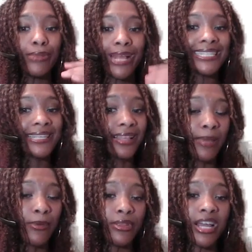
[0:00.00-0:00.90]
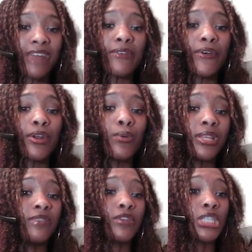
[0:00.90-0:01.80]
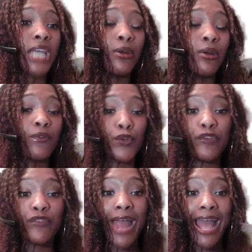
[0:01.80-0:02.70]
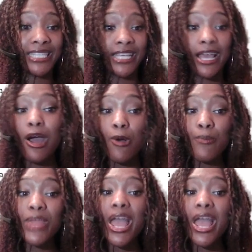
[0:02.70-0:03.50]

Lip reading: Placing the label on the cover photo will leave your title free for SEO.